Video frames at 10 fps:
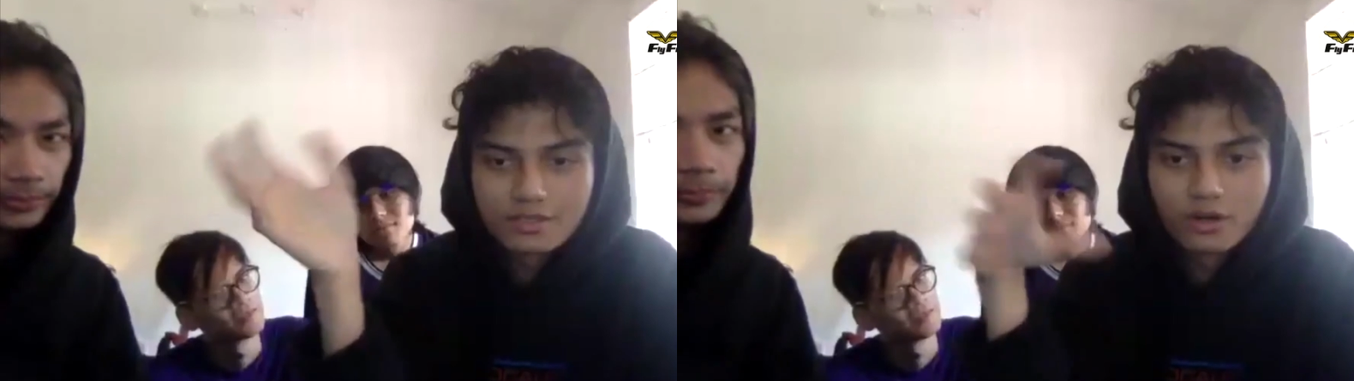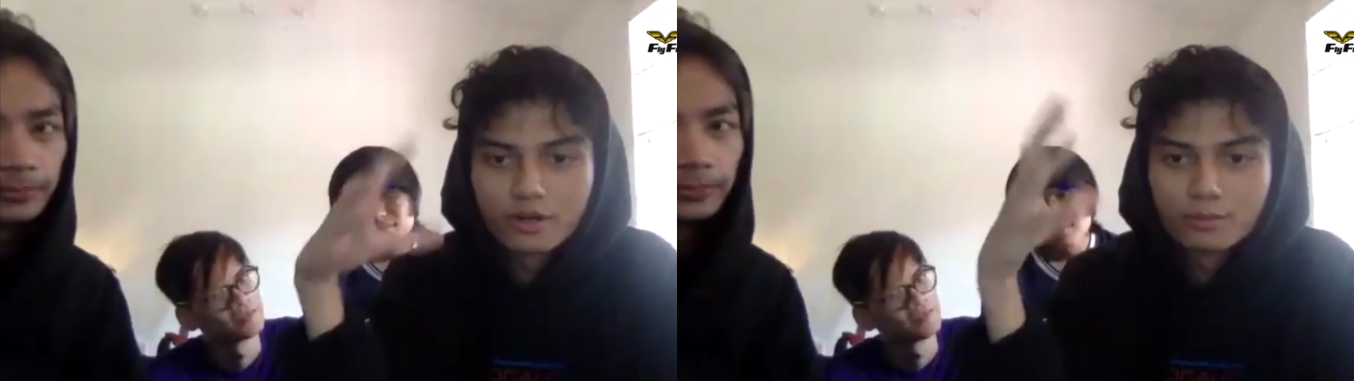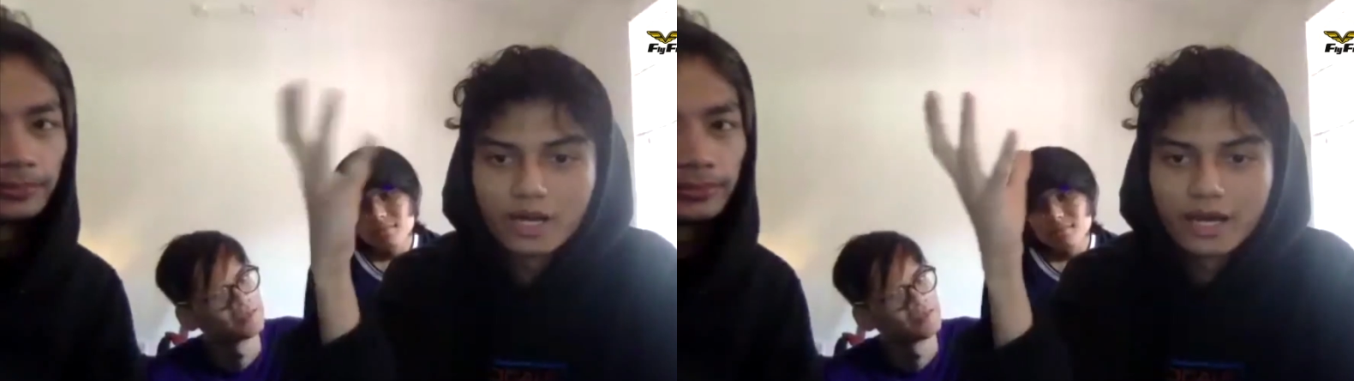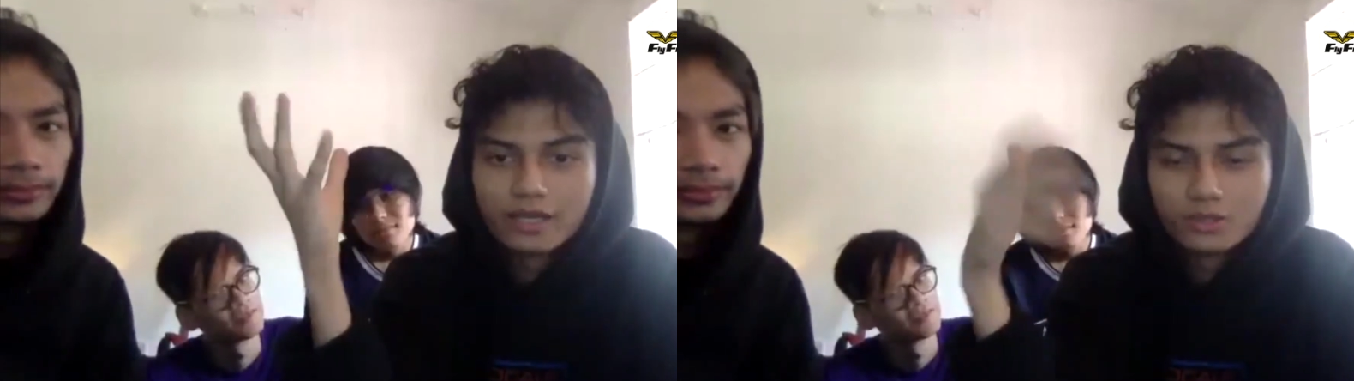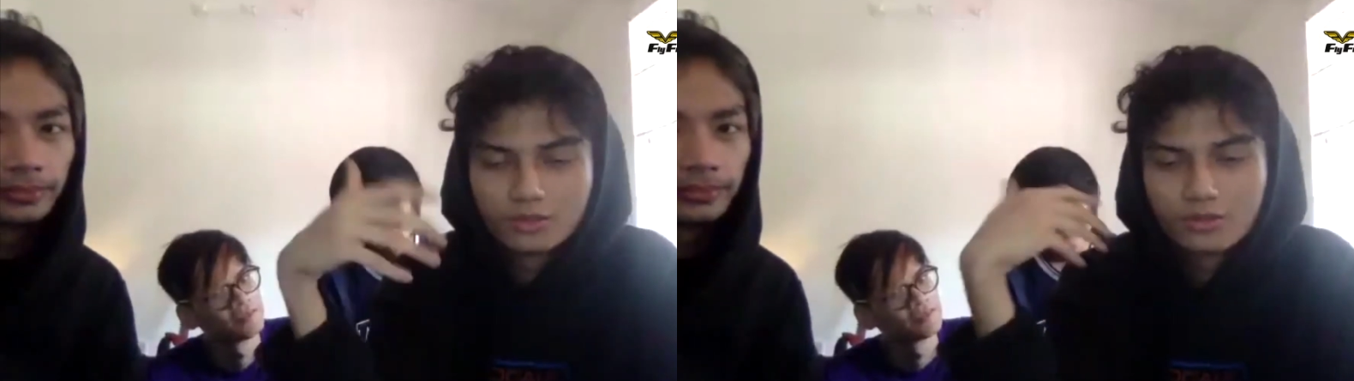Speaker 1: on by, do
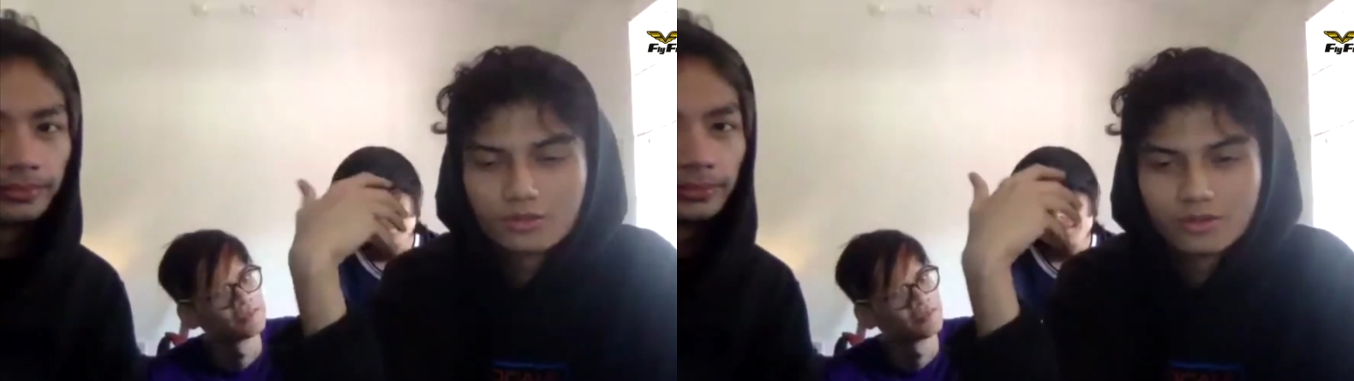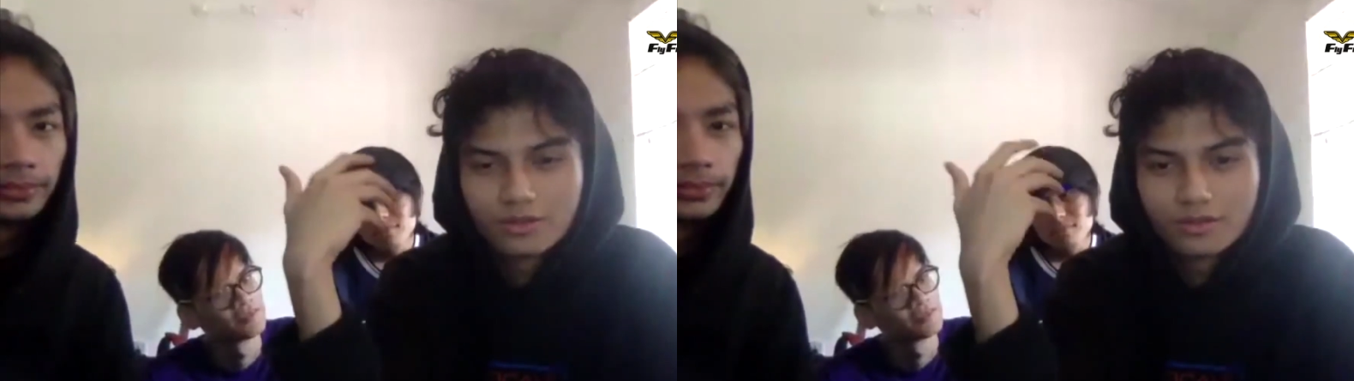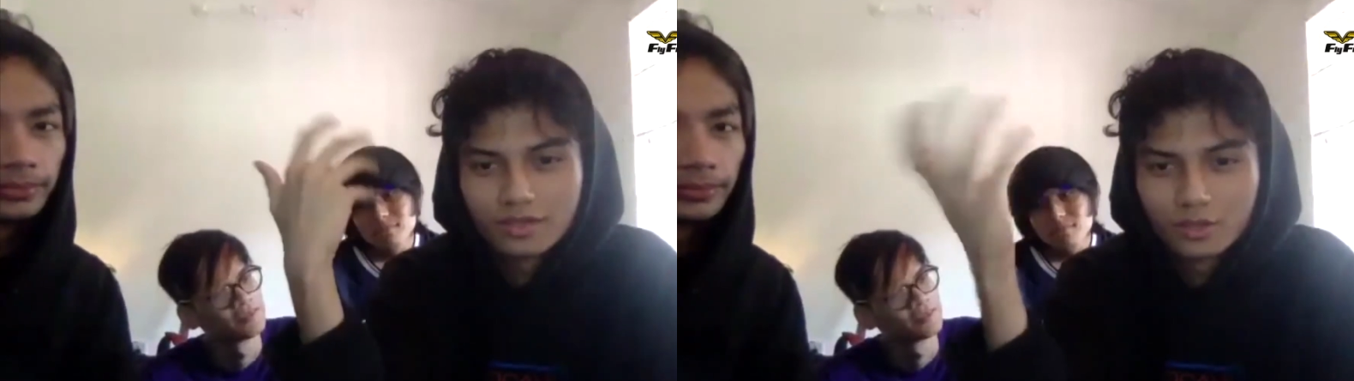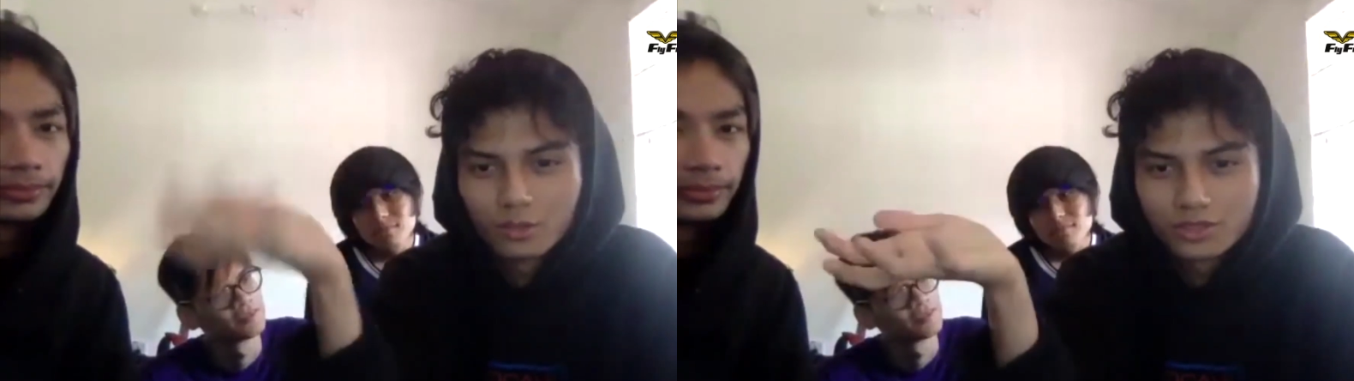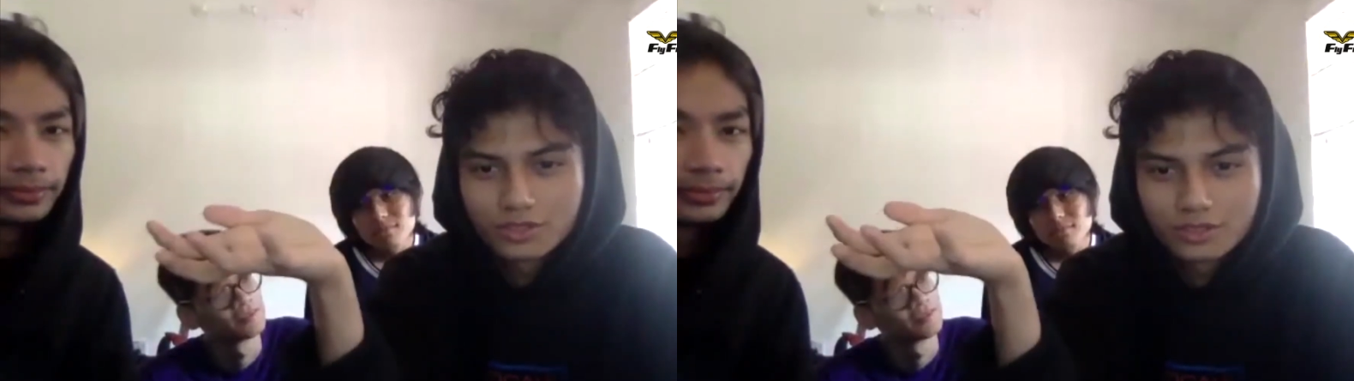you know the
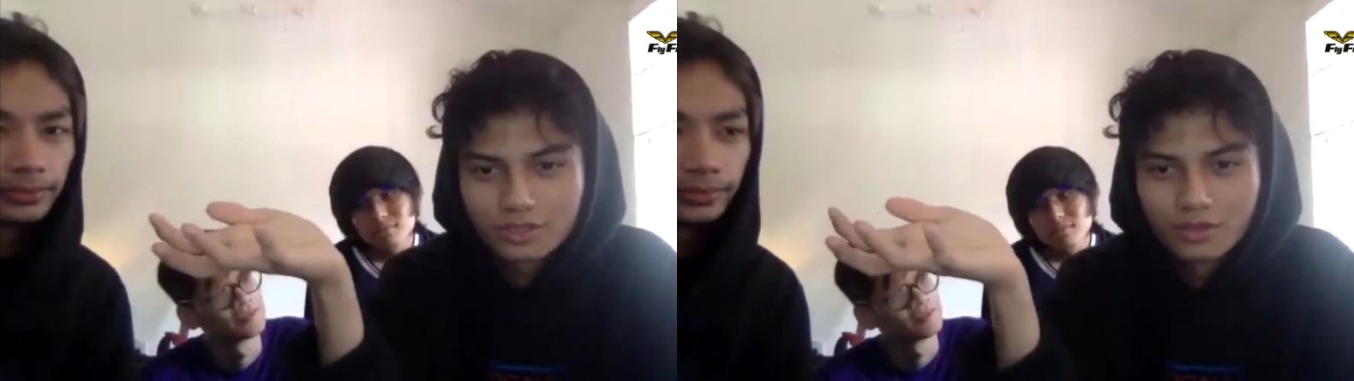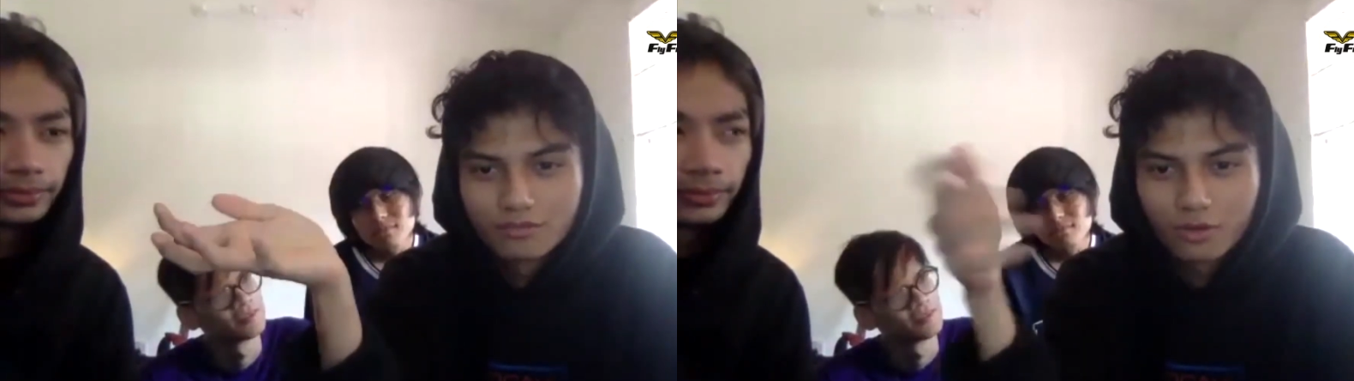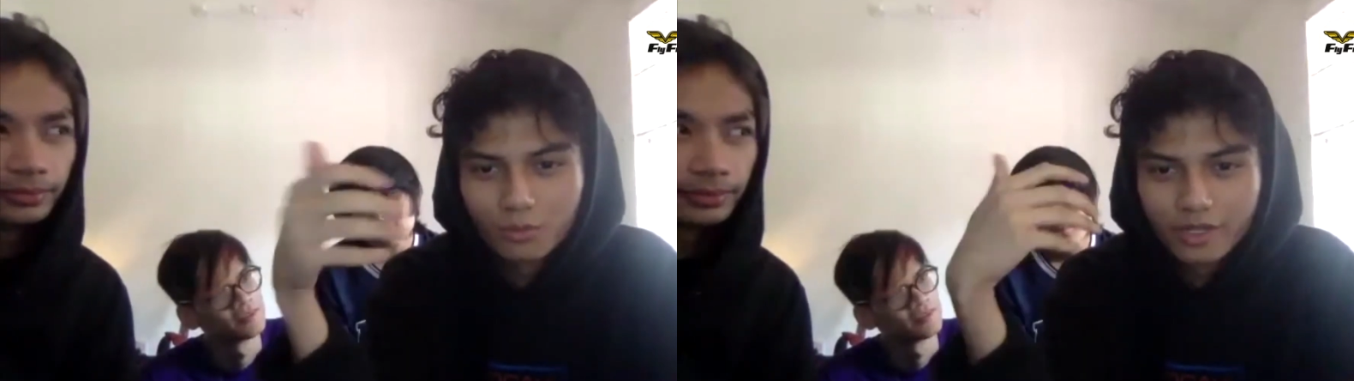ghost from The